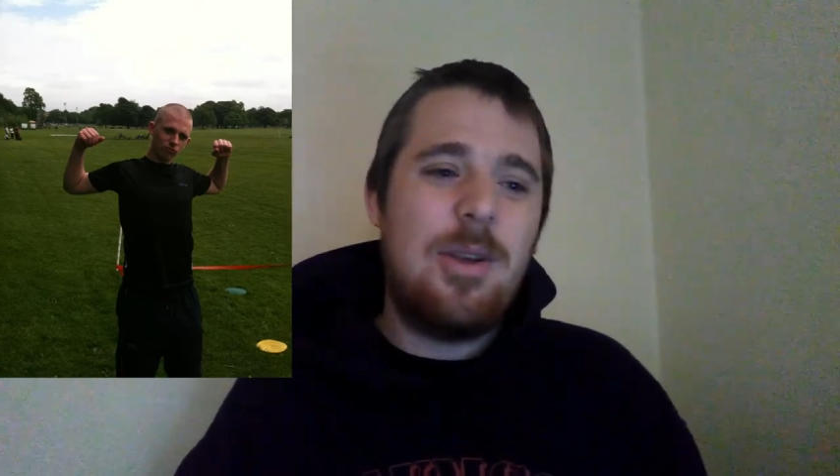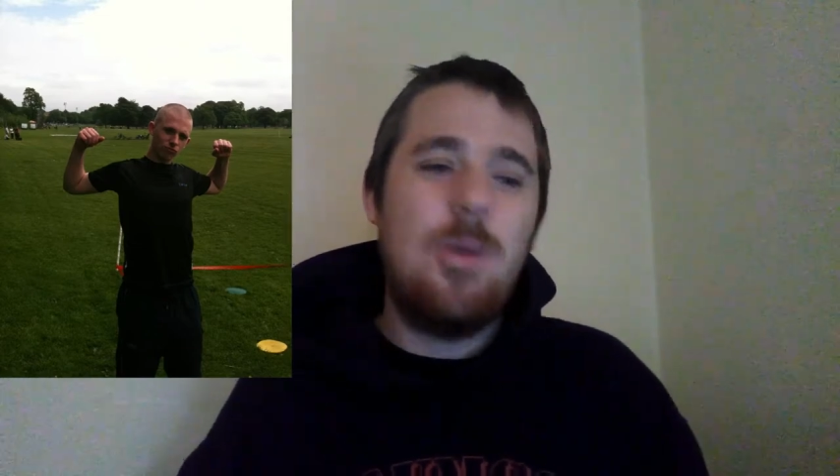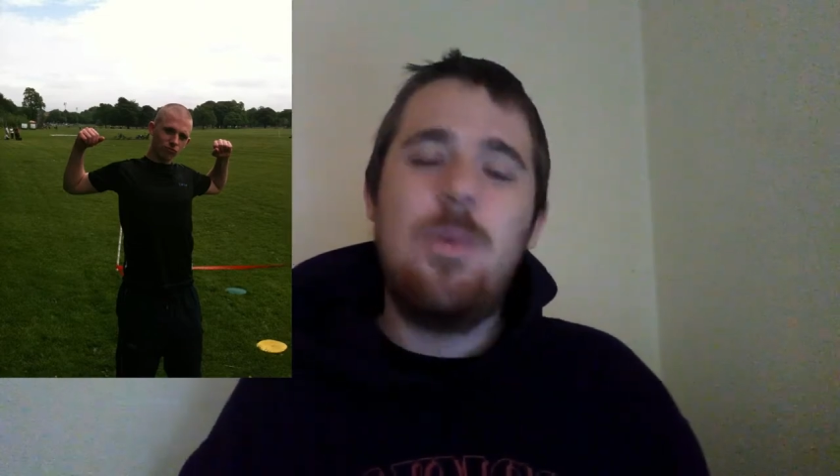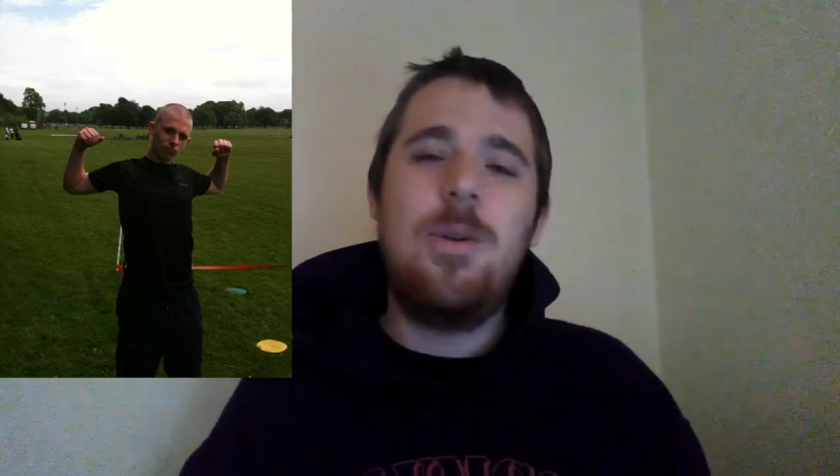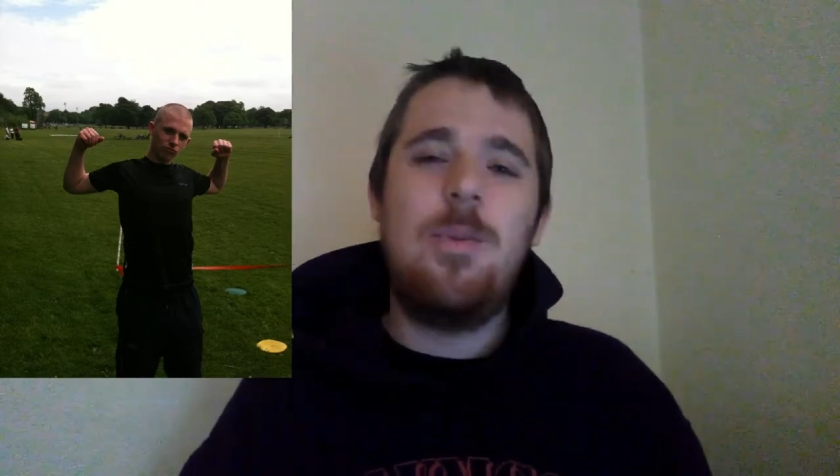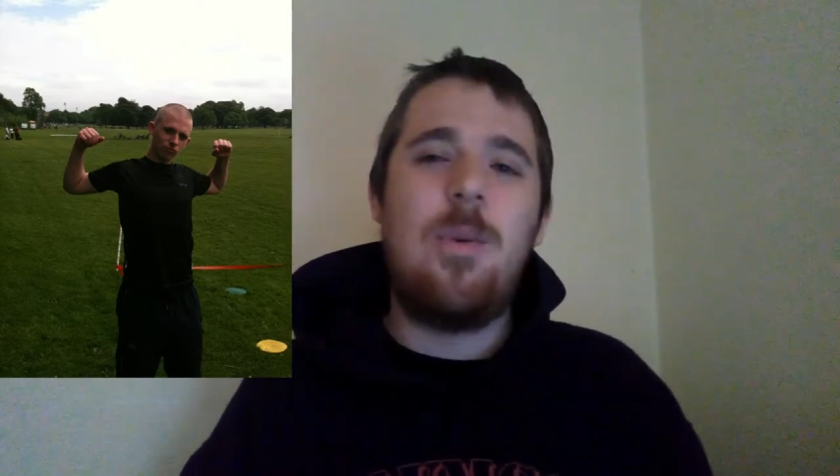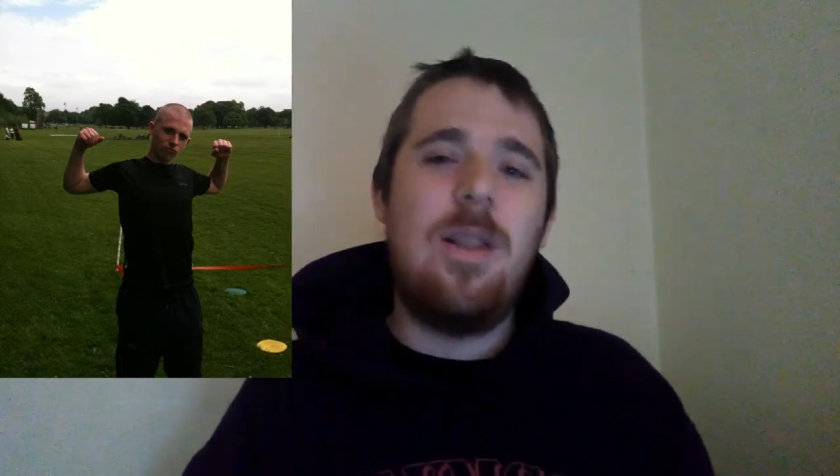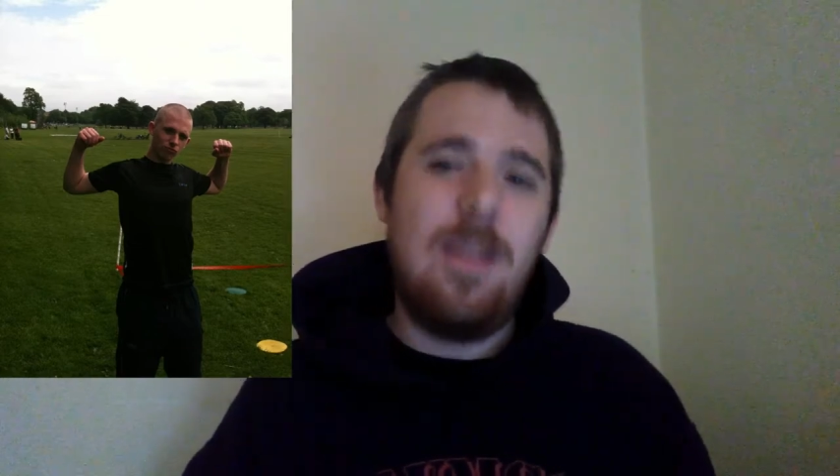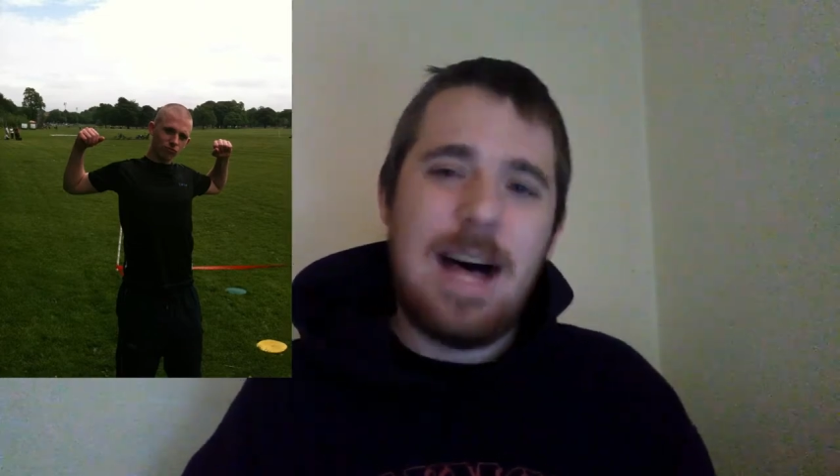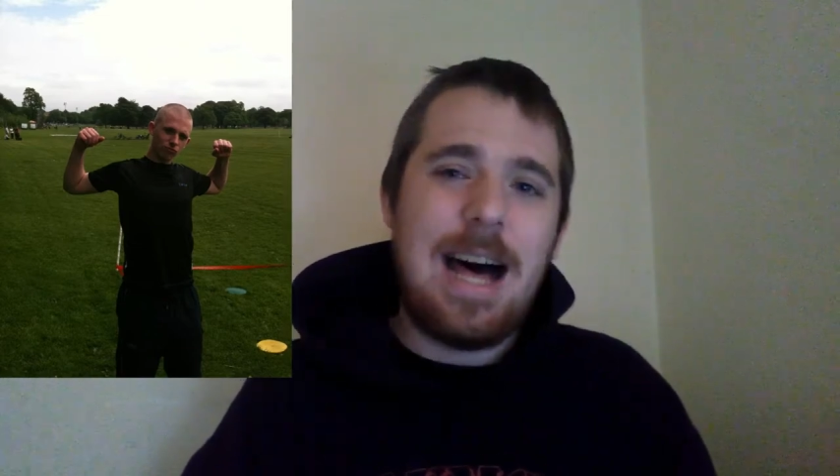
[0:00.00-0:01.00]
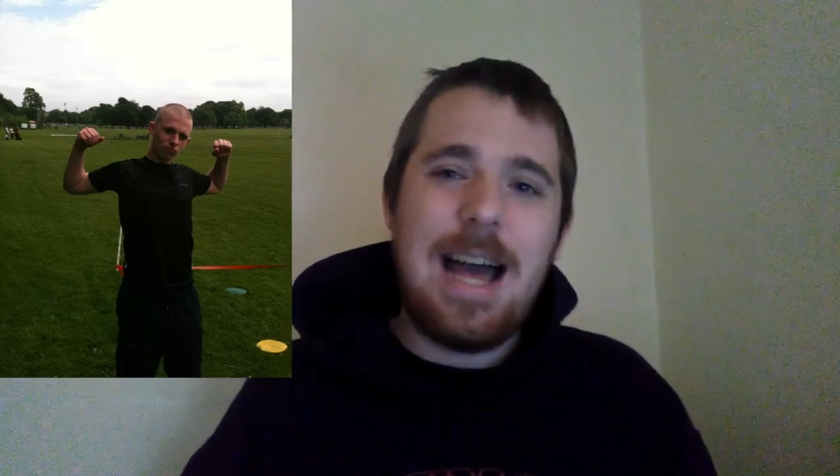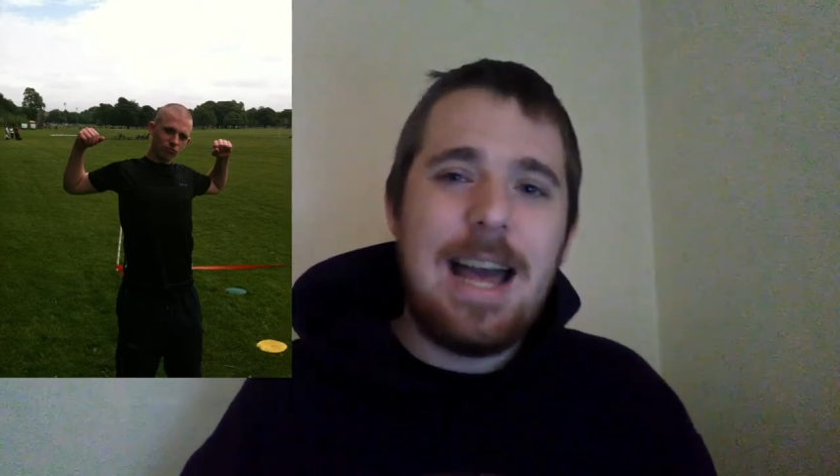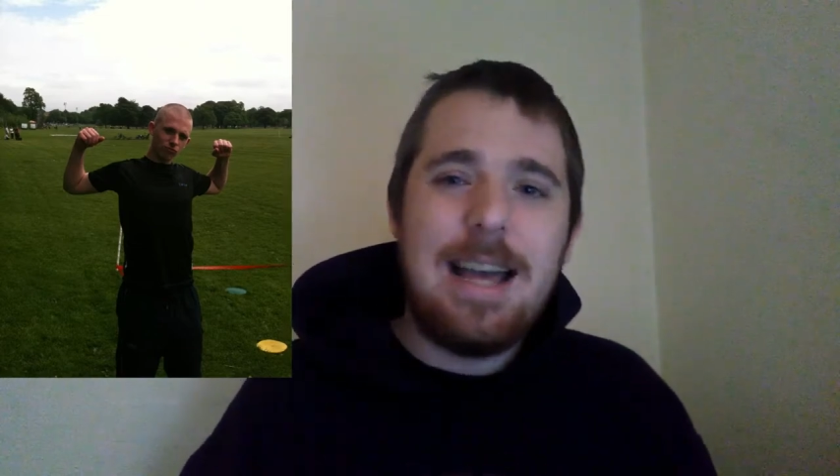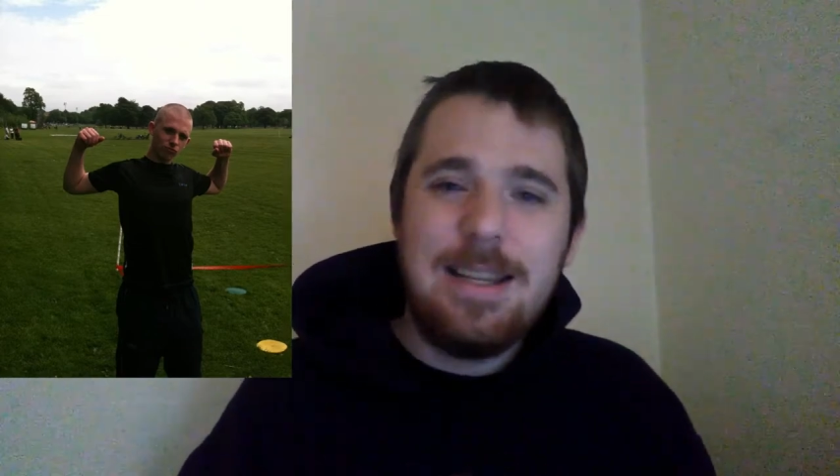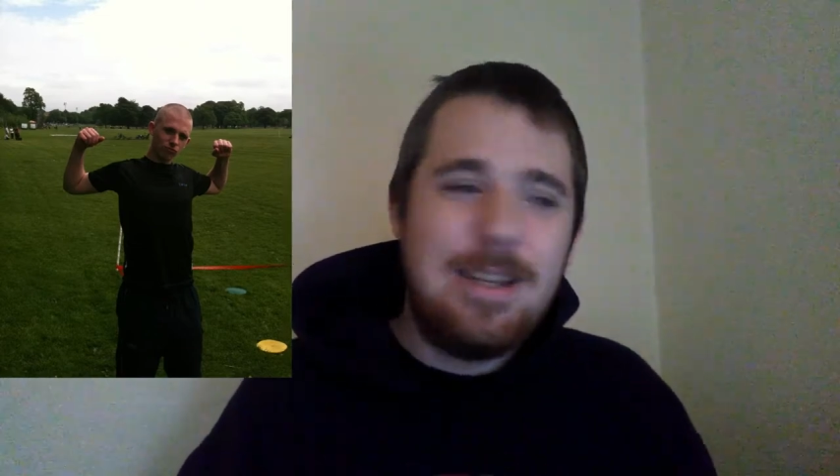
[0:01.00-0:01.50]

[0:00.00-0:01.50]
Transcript: who wouldn't want that, eh?